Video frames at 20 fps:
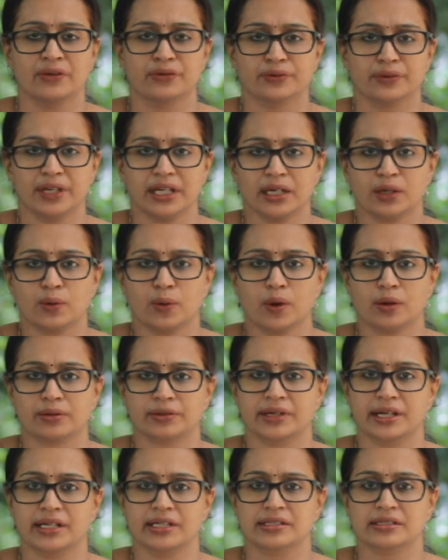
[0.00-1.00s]
3
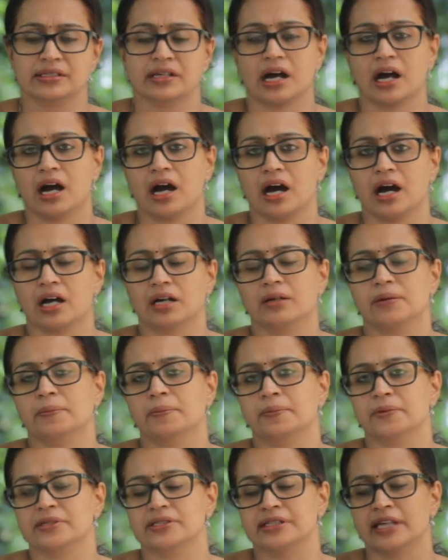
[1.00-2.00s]
quatrains are
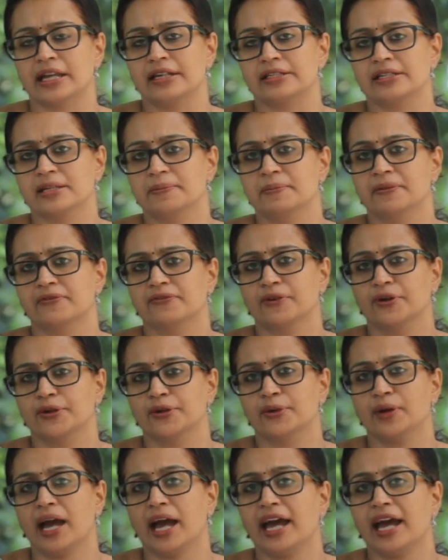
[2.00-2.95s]
presented before you,